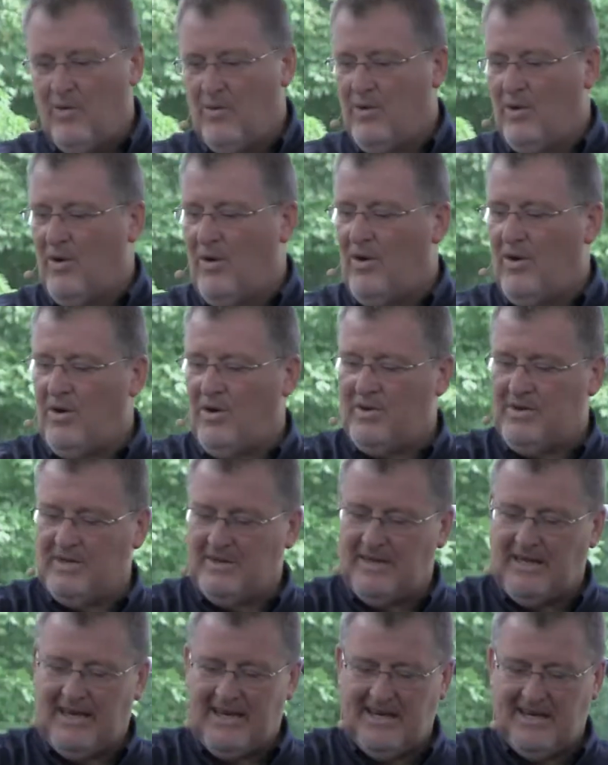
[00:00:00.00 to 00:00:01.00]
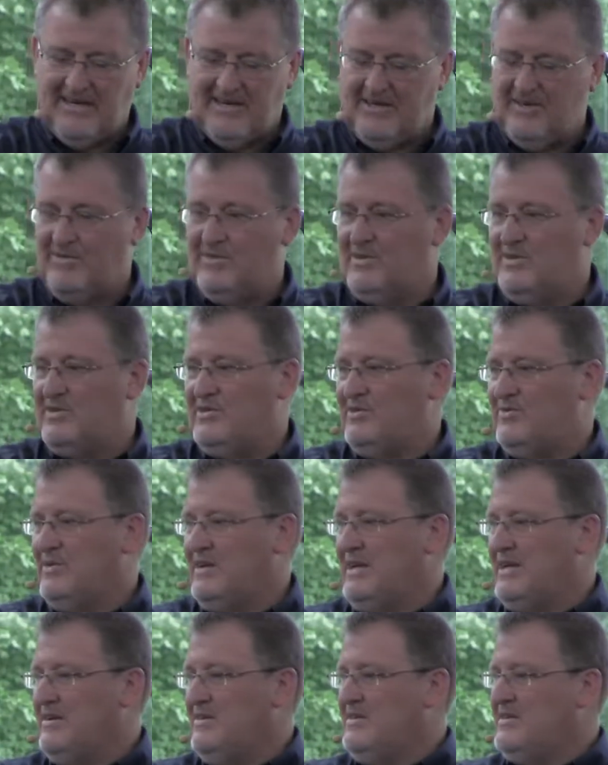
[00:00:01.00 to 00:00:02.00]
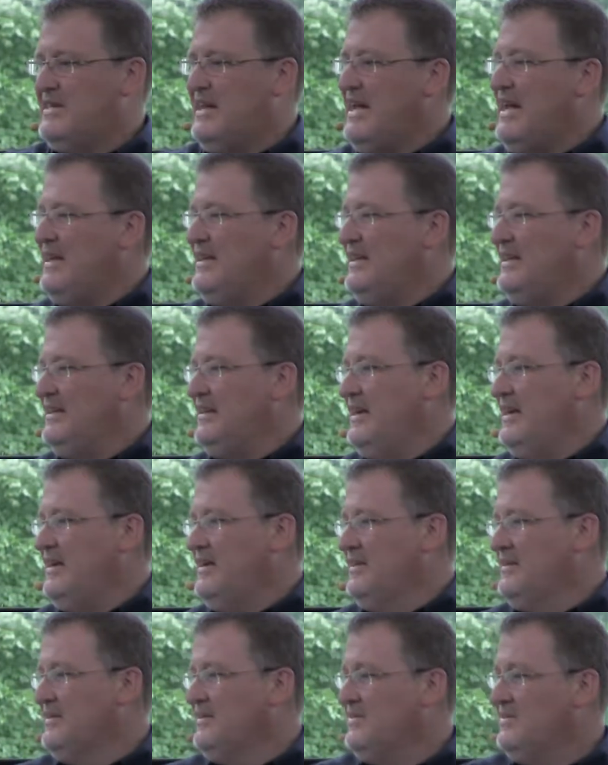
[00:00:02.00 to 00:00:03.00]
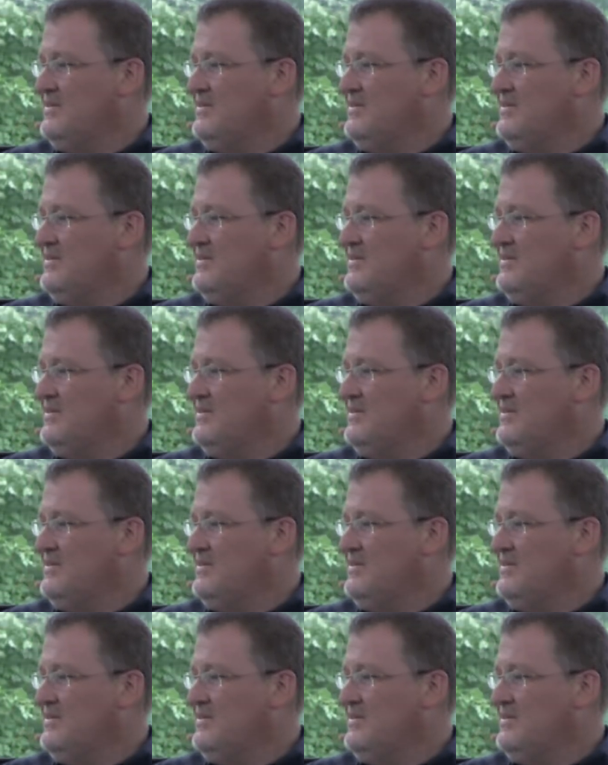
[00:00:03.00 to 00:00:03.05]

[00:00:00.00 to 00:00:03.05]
where all the ladies of the street are standing there